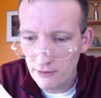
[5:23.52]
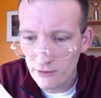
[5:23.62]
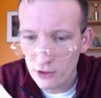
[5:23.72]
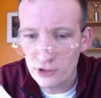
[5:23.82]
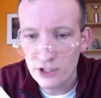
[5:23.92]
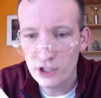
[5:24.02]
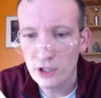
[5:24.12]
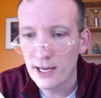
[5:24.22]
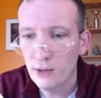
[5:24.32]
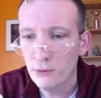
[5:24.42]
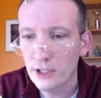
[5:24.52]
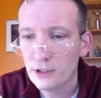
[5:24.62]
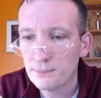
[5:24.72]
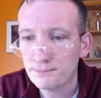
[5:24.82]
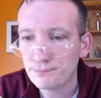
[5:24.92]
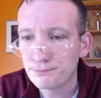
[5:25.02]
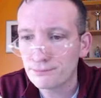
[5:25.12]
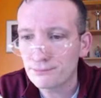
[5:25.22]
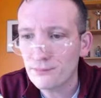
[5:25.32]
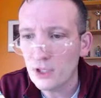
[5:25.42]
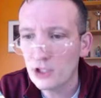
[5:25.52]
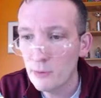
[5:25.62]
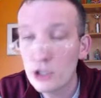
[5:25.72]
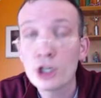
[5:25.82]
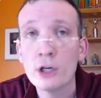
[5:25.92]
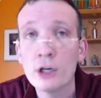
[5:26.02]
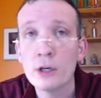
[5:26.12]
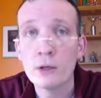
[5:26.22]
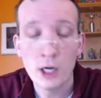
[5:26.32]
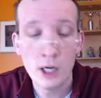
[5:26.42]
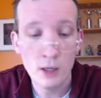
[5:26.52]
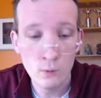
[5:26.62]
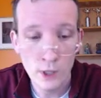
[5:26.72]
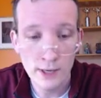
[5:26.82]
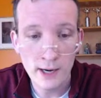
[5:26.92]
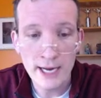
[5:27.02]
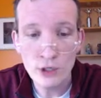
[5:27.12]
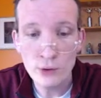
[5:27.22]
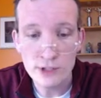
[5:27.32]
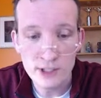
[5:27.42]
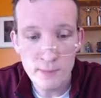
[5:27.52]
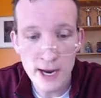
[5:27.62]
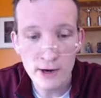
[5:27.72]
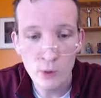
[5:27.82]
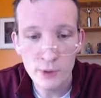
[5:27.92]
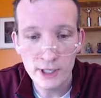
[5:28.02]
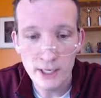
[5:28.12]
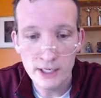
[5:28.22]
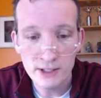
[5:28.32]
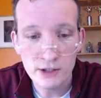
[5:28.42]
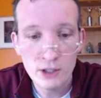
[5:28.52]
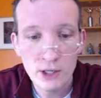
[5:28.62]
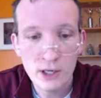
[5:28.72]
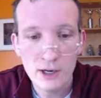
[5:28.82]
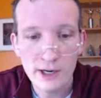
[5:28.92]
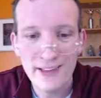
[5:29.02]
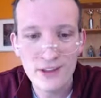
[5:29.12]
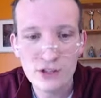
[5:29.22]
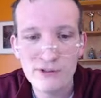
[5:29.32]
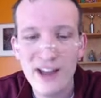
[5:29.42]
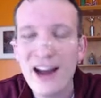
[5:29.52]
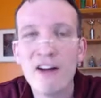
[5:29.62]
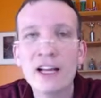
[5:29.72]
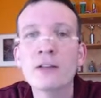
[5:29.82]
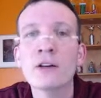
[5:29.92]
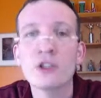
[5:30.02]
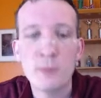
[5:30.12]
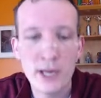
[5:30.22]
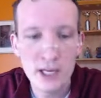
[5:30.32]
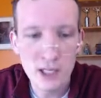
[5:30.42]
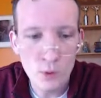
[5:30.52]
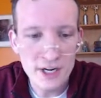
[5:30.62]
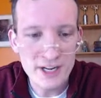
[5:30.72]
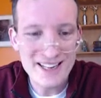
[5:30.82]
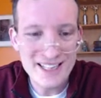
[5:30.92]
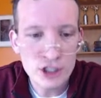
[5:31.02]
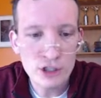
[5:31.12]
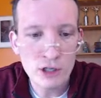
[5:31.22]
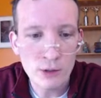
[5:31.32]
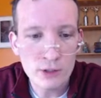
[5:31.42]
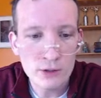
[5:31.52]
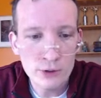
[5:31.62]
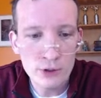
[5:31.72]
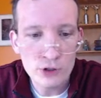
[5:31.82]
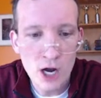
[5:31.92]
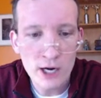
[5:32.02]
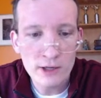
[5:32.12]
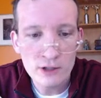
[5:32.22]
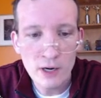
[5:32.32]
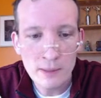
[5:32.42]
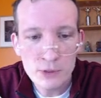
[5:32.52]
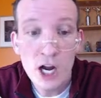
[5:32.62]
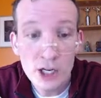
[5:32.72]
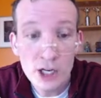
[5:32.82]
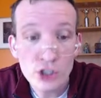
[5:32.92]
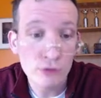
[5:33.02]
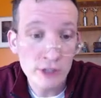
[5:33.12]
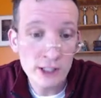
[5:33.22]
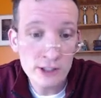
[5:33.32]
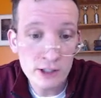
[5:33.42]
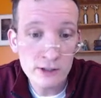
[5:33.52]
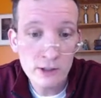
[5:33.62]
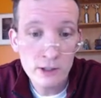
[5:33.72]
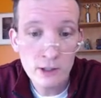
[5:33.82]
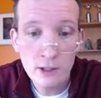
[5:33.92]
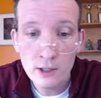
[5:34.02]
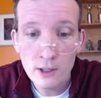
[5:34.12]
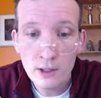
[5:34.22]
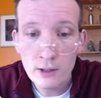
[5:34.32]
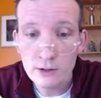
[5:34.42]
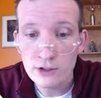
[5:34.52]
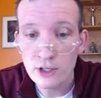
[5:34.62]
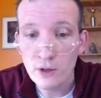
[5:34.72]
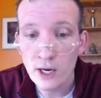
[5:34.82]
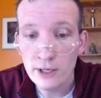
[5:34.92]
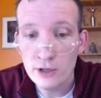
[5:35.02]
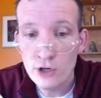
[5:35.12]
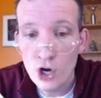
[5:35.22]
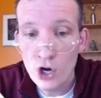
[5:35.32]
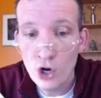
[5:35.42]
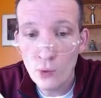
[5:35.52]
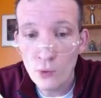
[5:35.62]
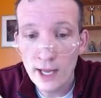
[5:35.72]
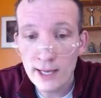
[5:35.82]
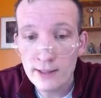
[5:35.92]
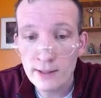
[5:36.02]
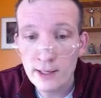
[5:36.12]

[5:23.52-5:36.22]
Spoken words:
first initial outreach. So let me show you what I use as my opening message. Again, this will vary, depending on what niche you're going, who you're talking to. I'm talking to realtors, so I know that